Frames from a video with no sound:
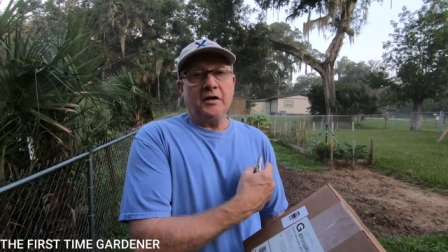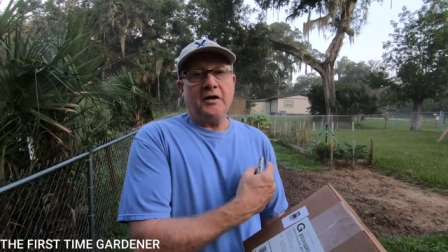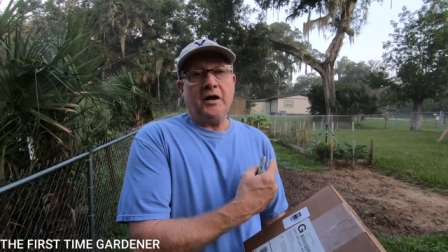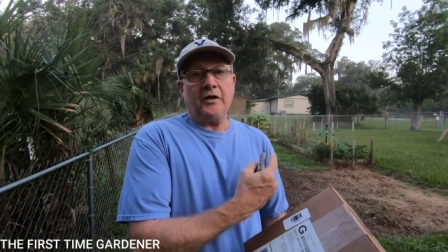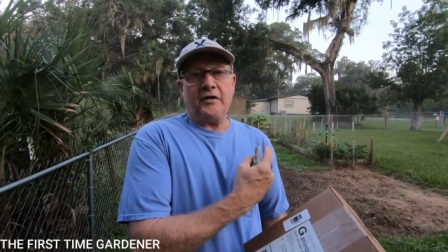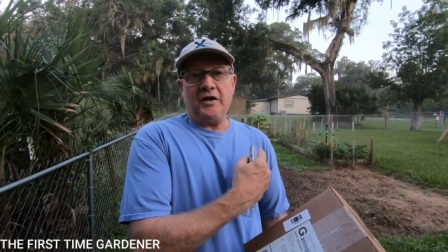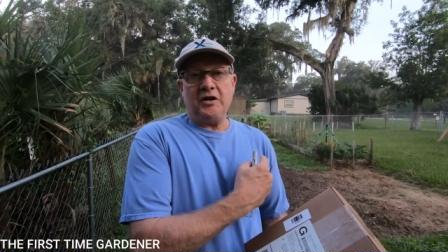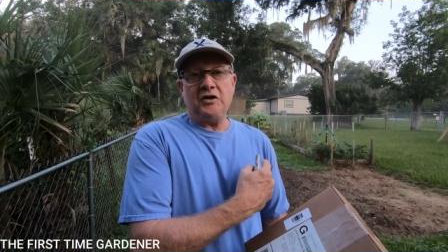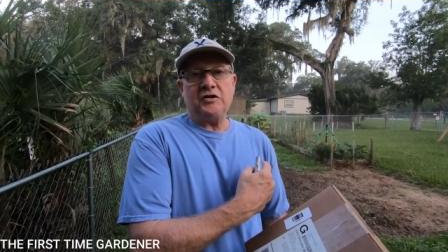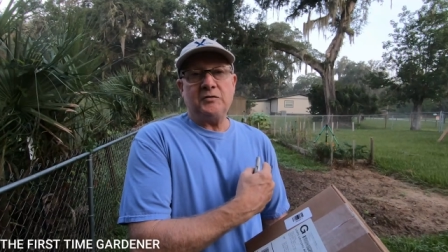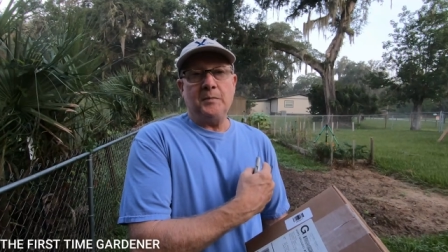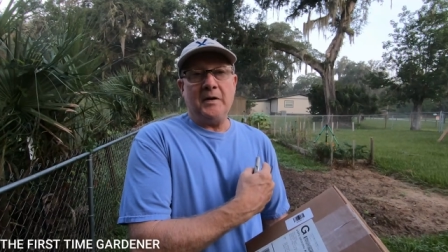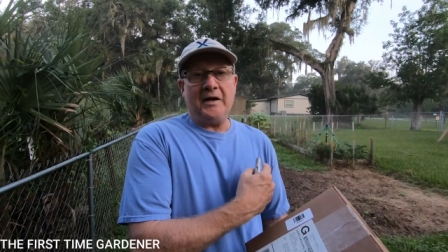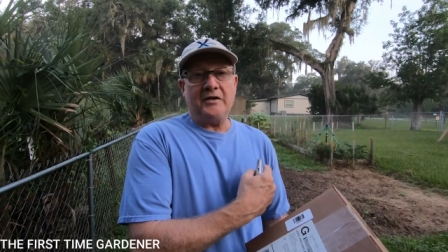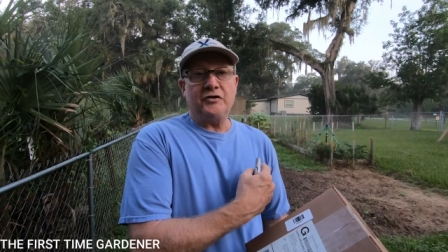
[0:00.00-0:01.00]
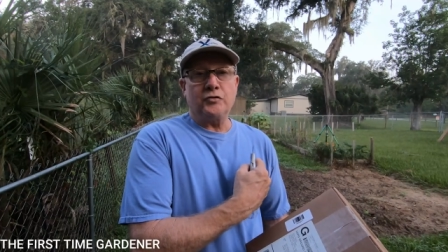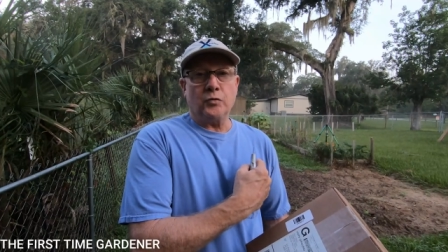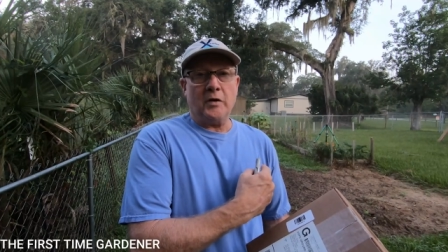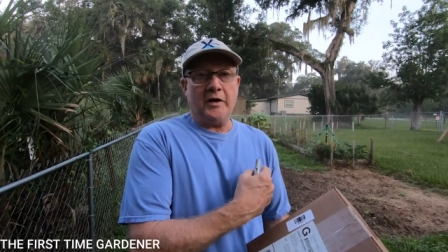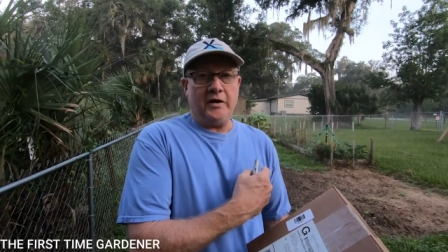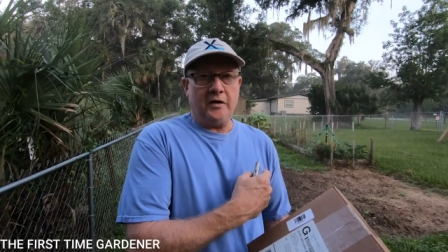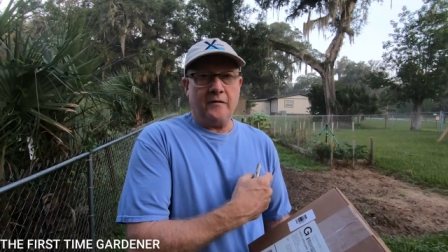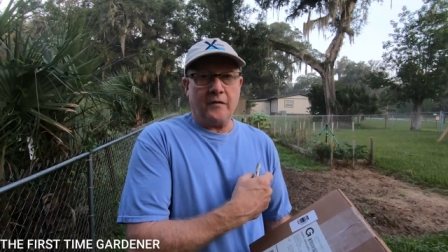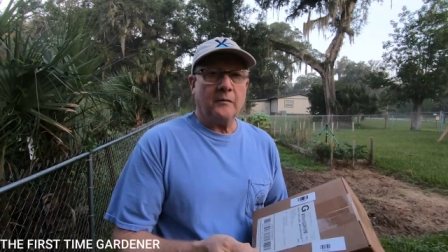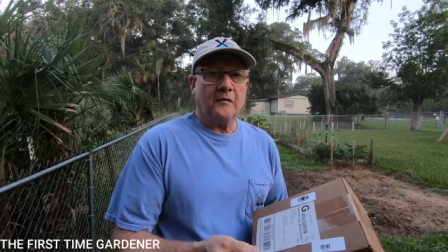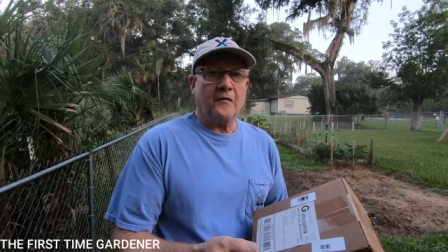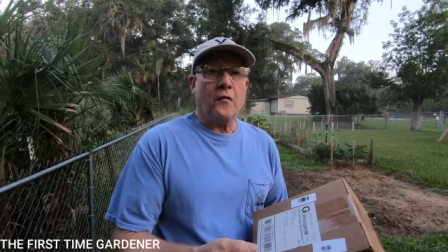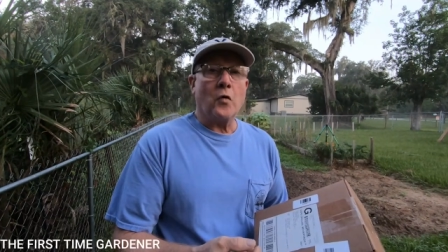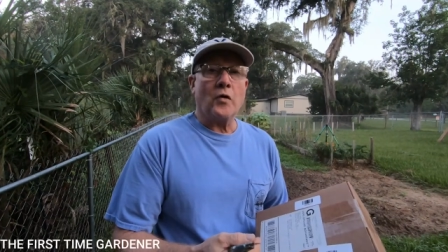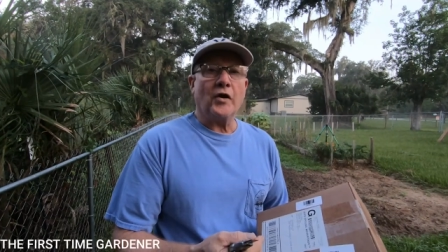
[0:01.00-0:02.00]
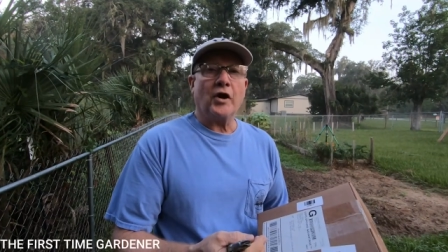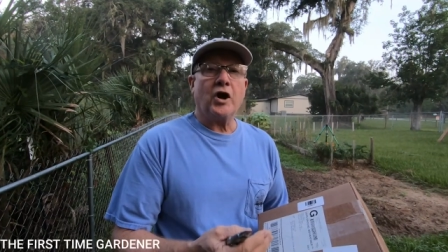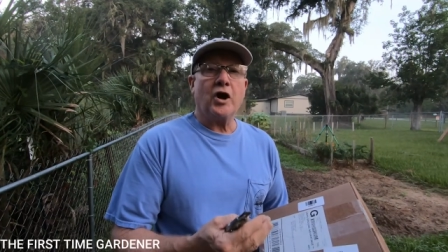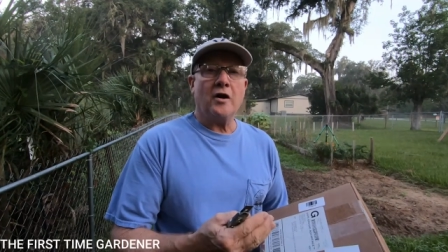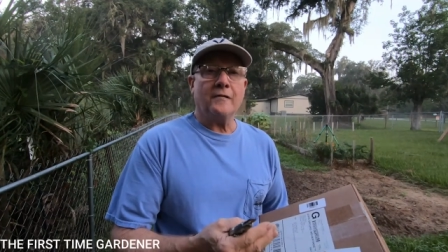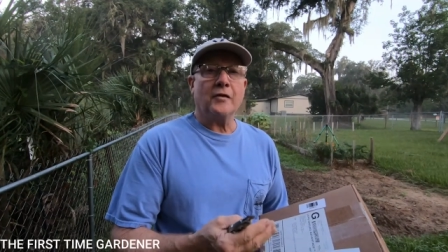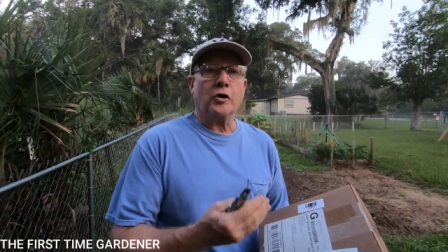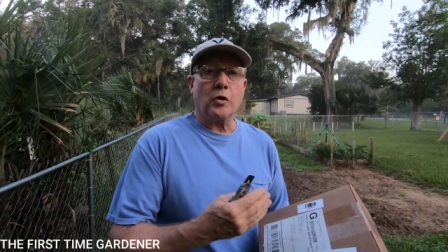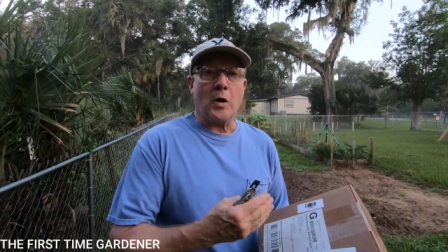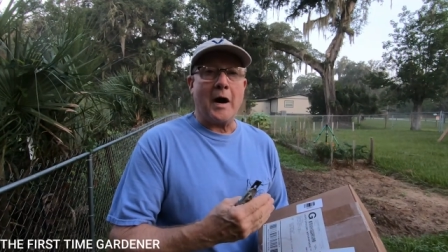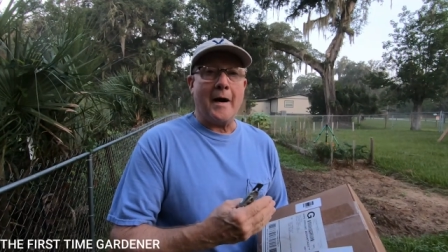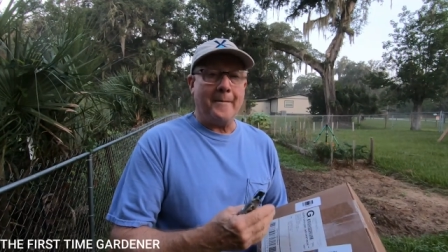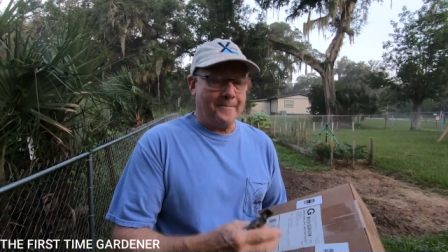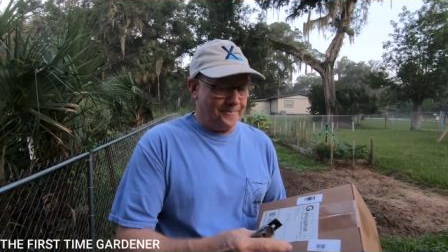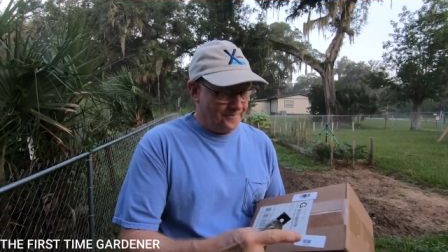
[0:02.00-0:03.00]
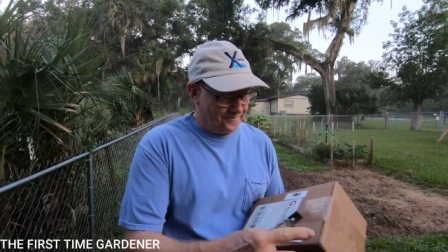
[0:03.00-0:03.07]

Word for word: get these beds ready for the cover crop.